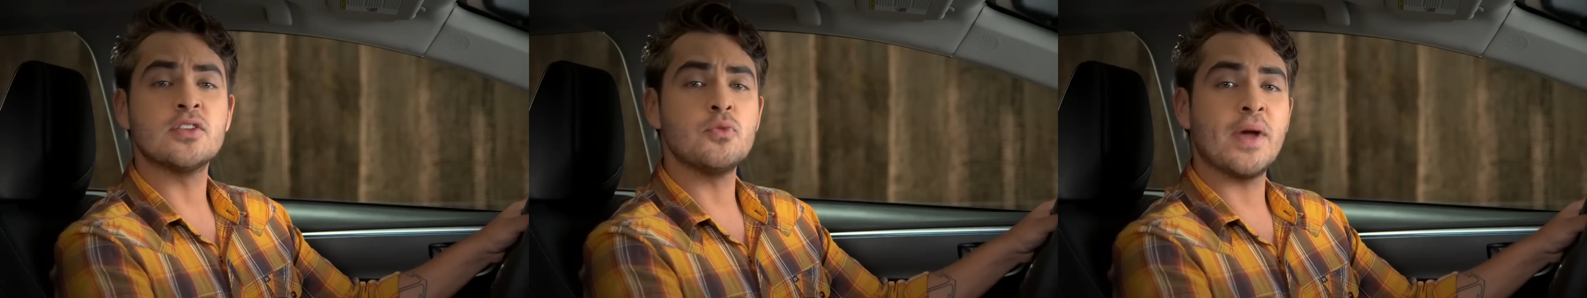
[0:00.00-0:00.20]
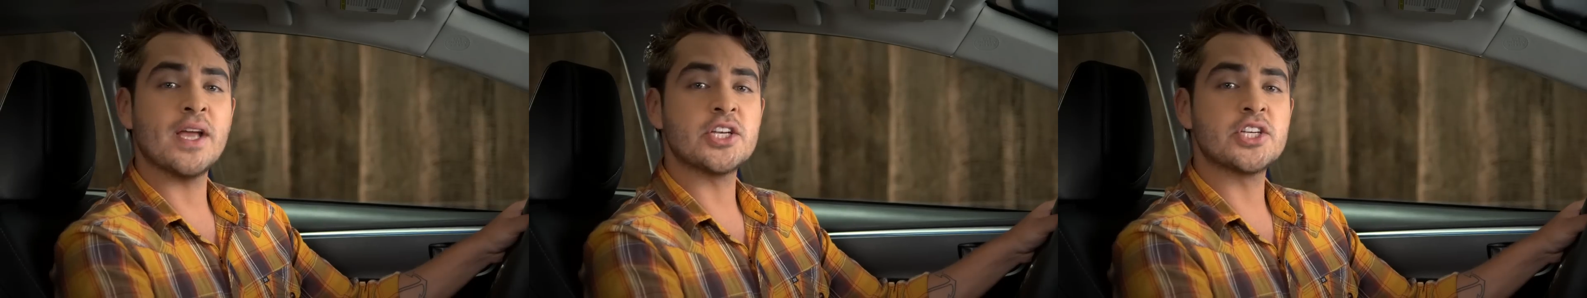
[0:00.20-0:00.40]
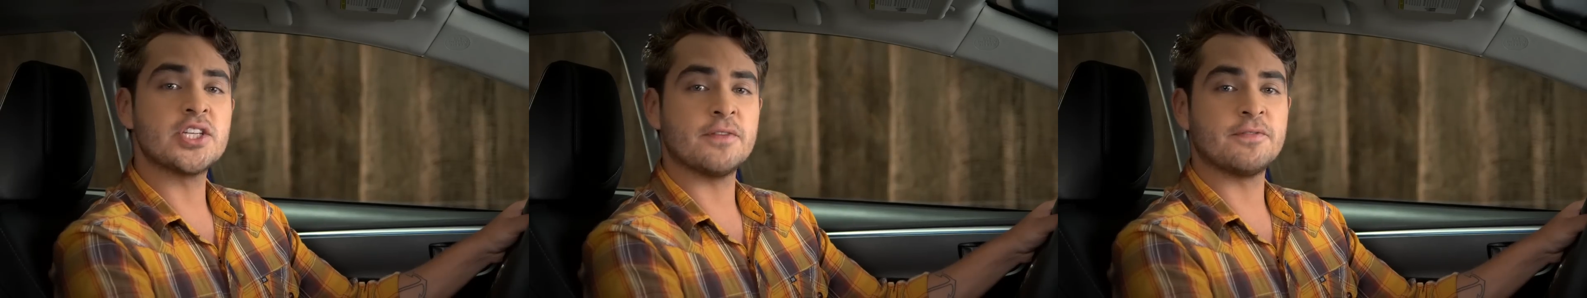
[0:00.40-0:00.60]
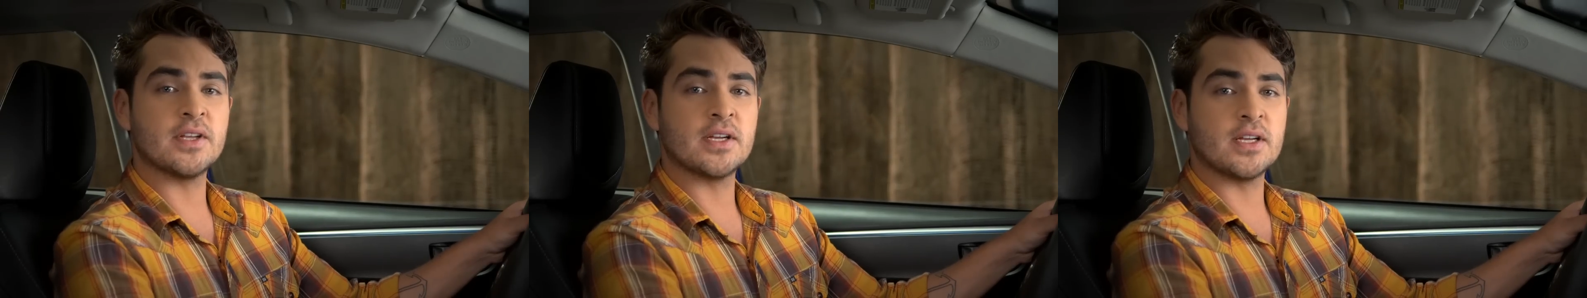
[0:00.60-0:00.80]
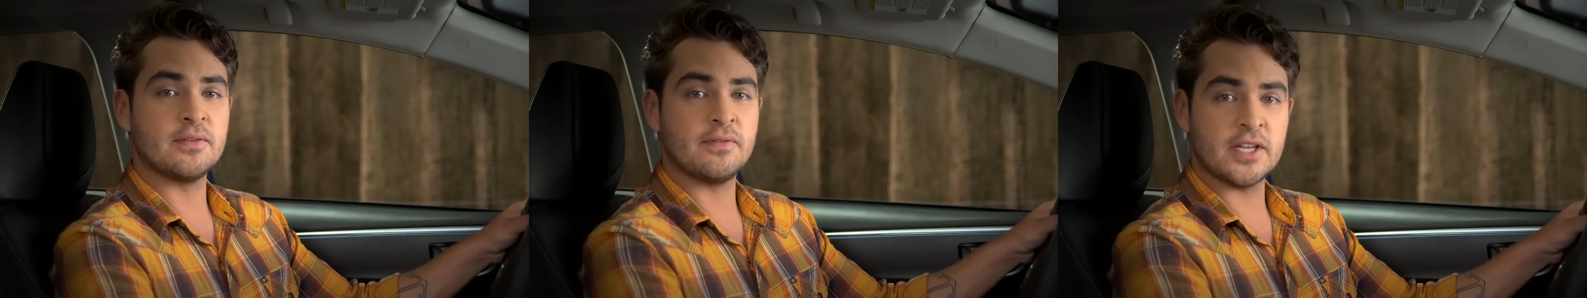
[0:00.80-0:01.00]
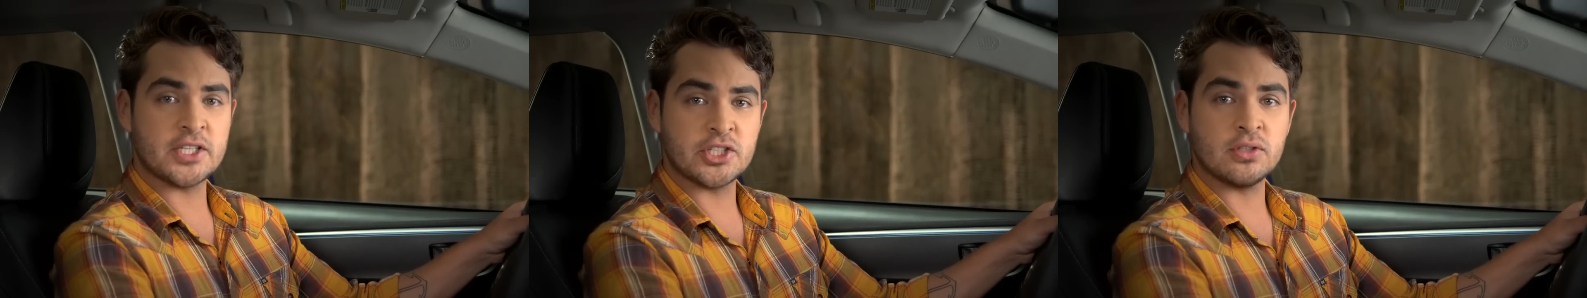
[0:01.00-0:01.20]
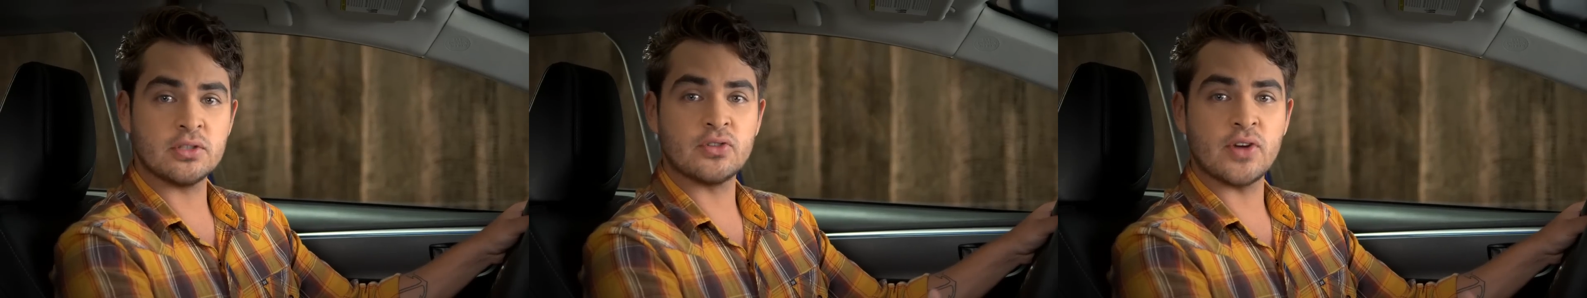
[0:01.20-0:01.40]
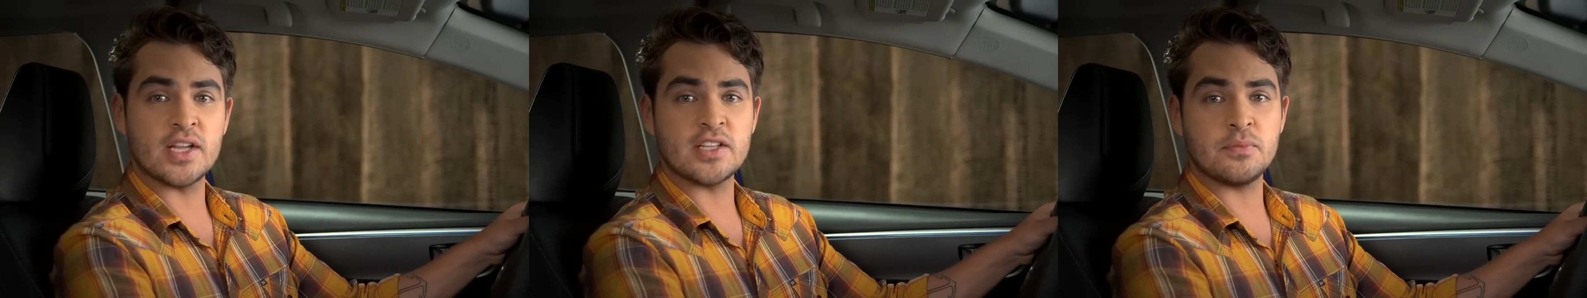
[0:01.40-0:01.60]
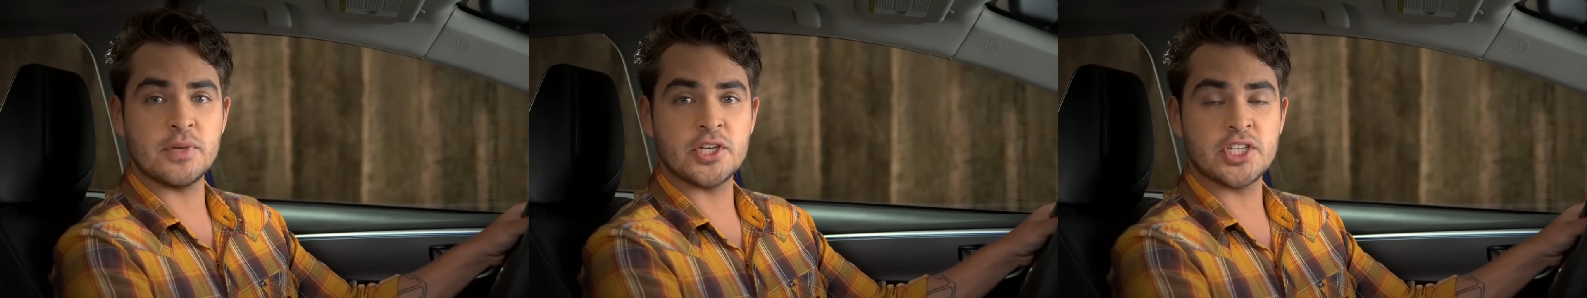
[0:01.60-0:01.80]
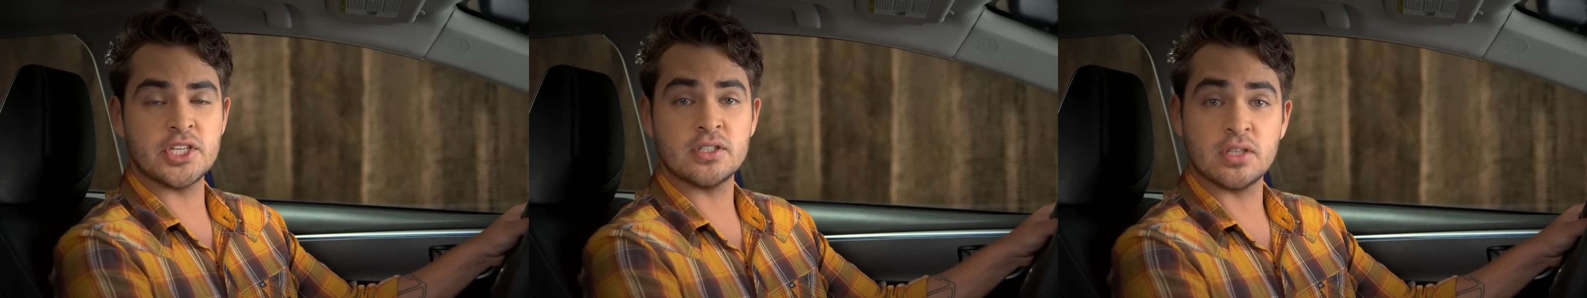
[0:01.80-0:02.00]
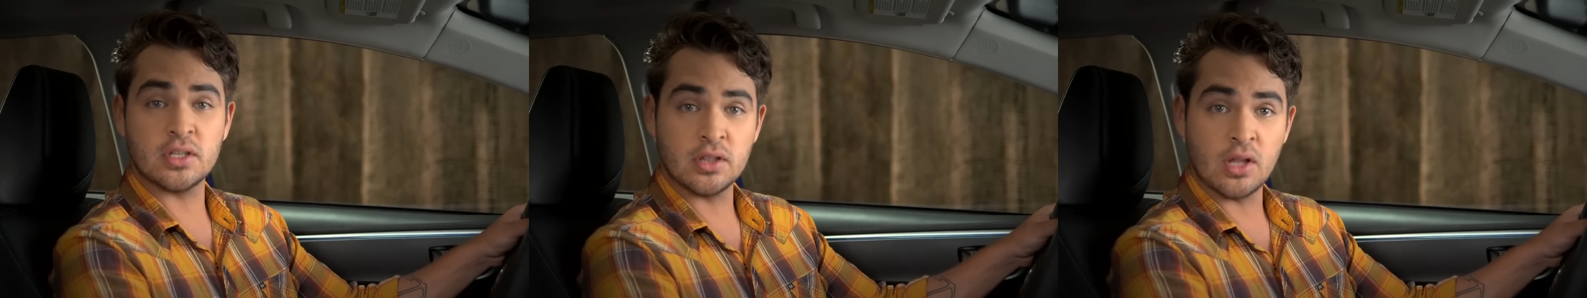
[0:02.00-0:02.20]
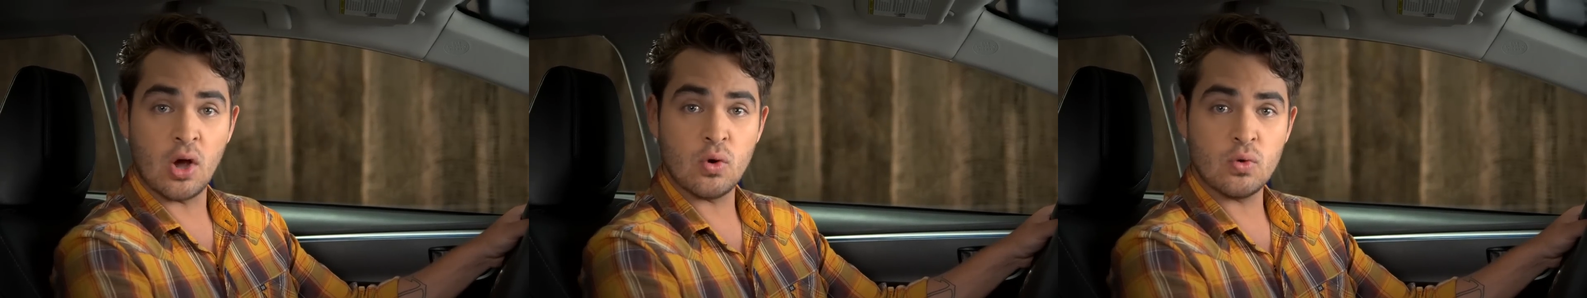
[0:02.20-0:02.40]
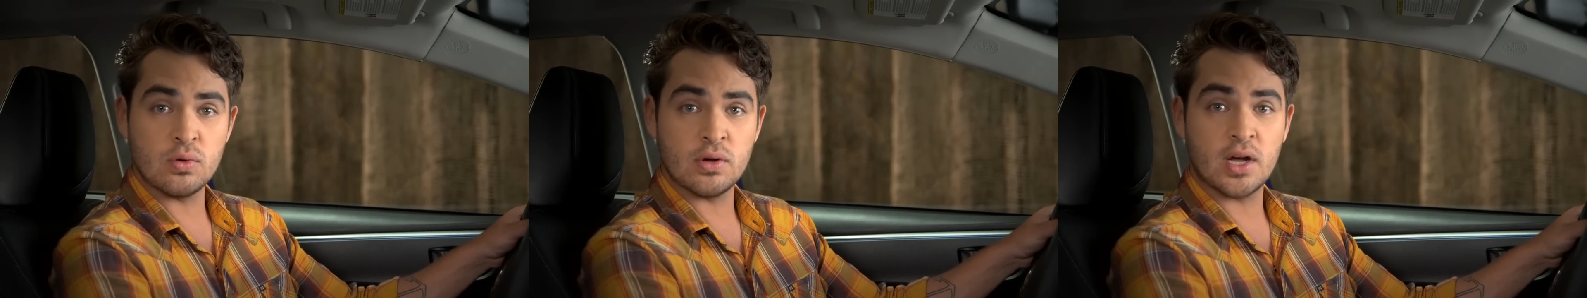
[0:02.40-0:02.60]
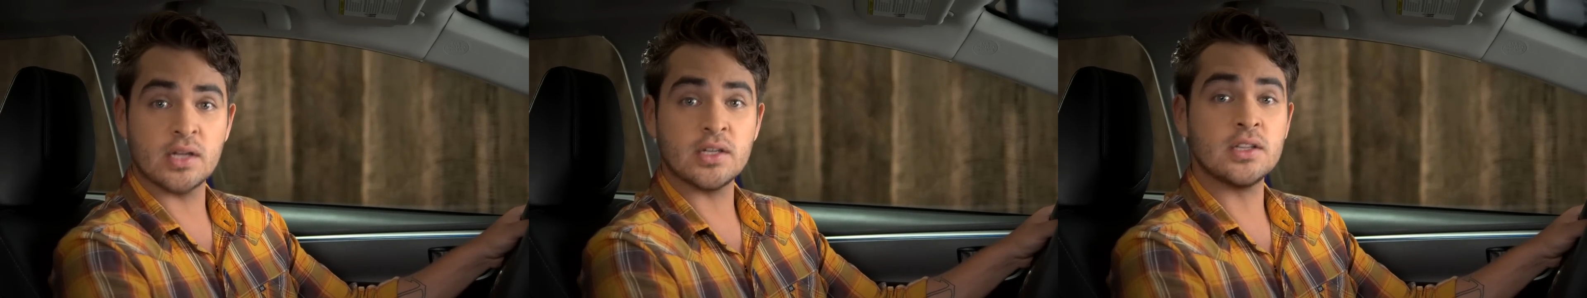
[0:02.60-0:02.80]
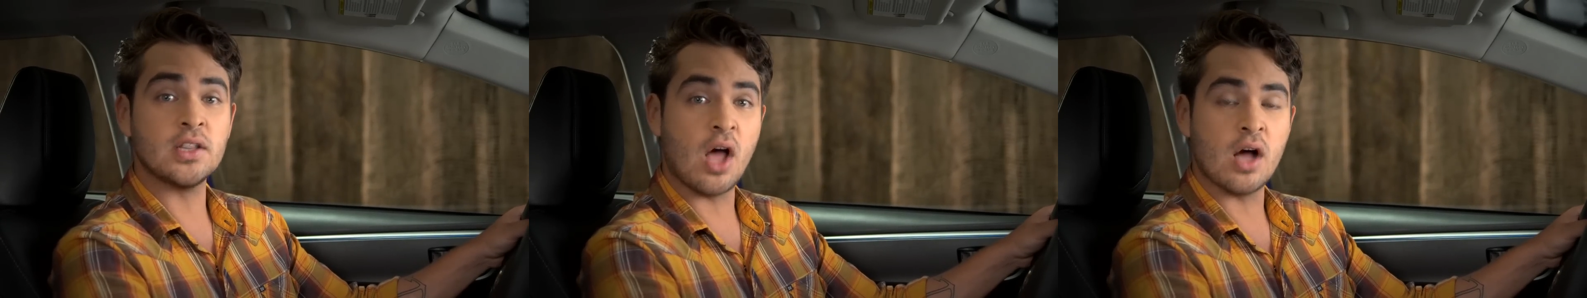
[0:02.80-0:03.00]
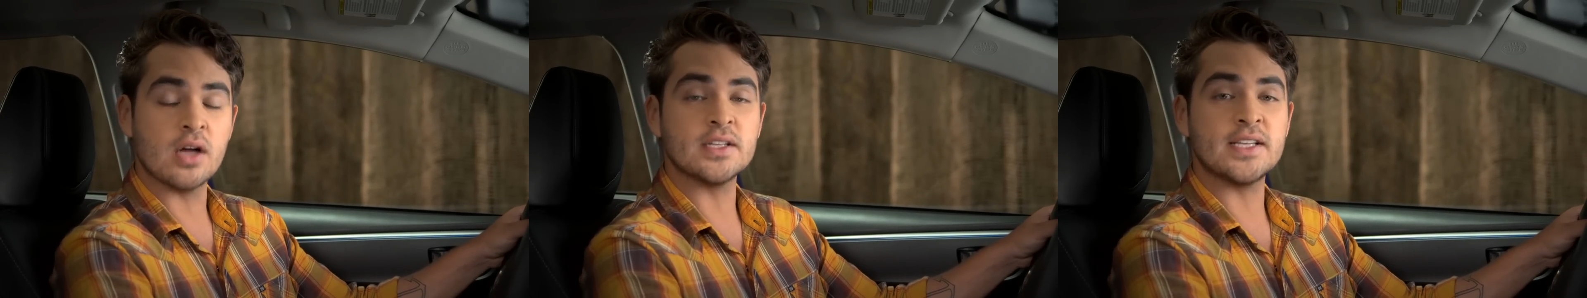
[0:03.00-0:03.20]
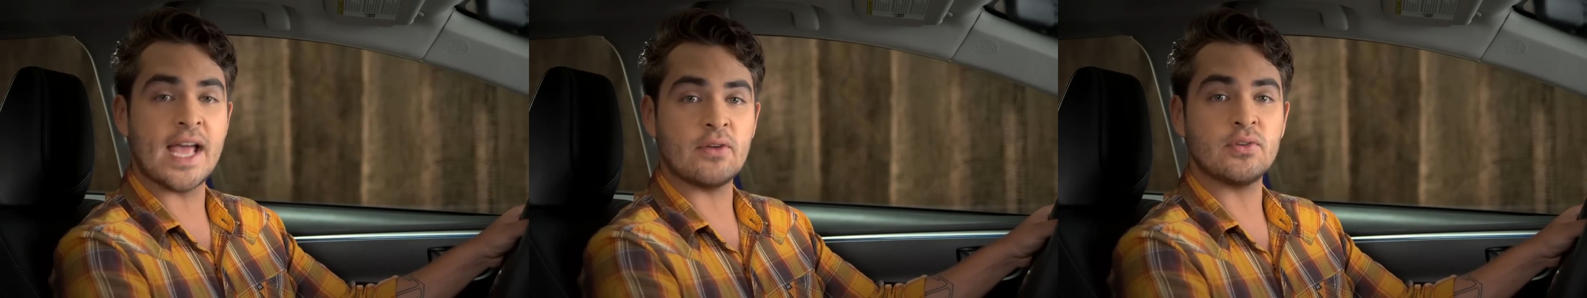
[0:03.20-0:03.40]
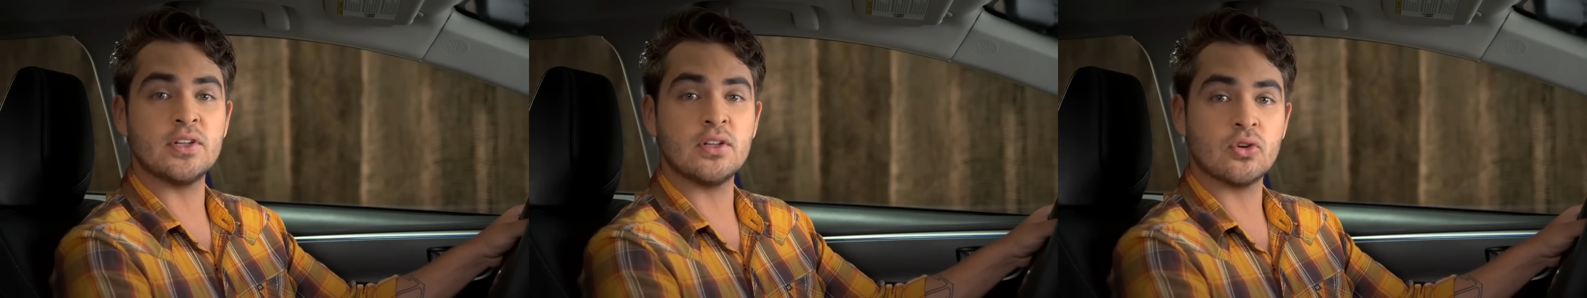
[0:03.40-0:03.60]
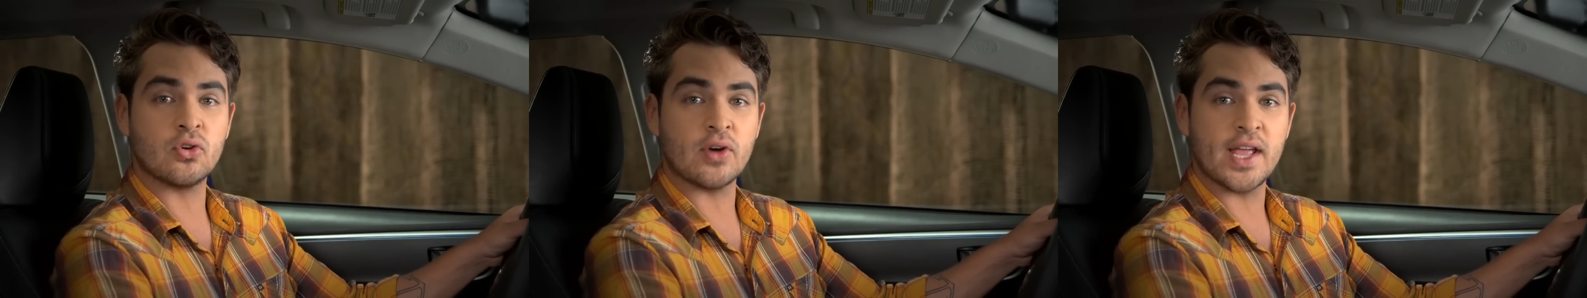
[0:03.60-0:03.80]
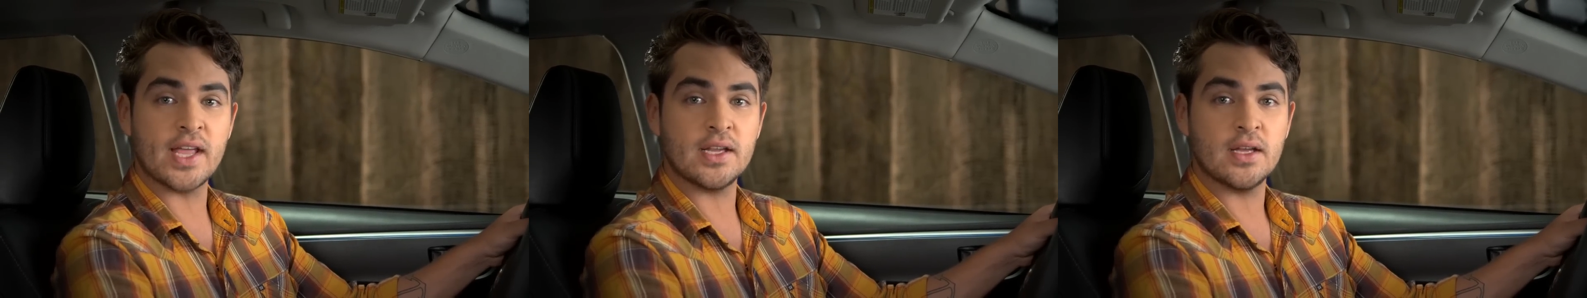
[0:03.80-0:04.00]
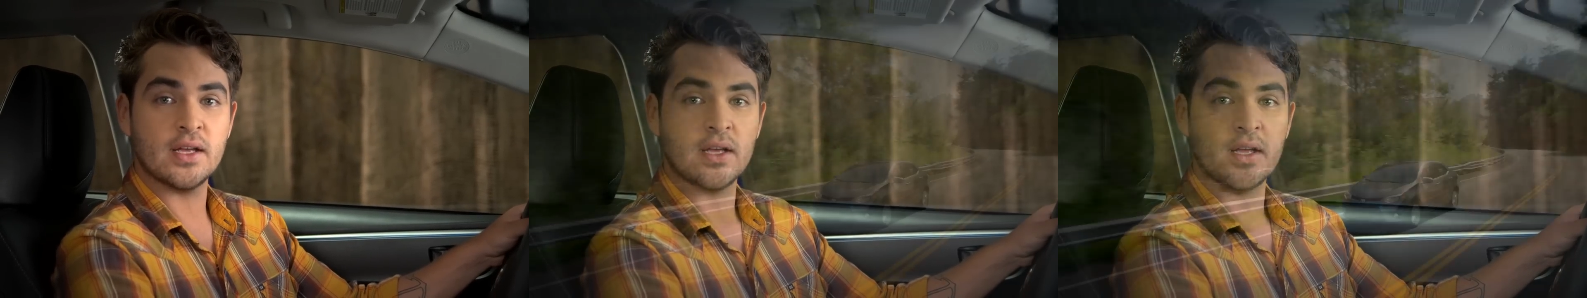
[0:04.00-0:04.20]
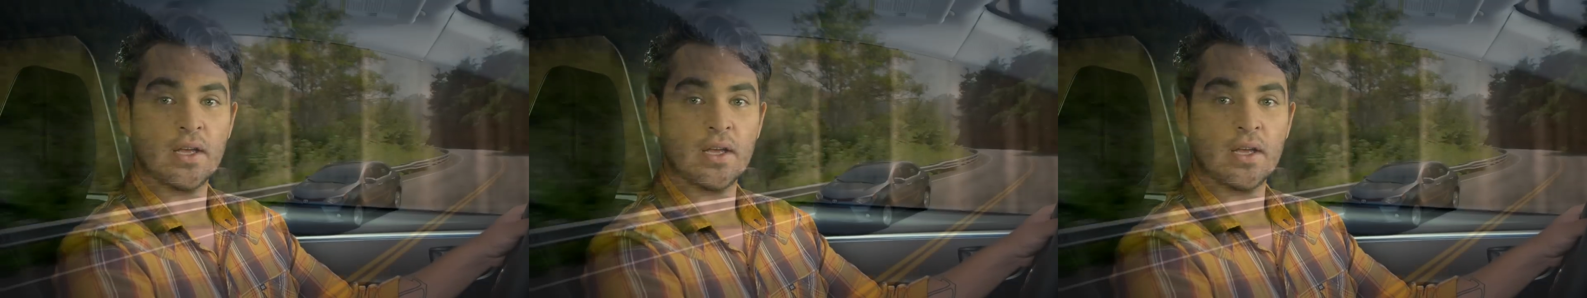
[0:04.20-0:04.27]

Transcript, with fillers: you might shift a conventional transmission to low on a long downhill grade,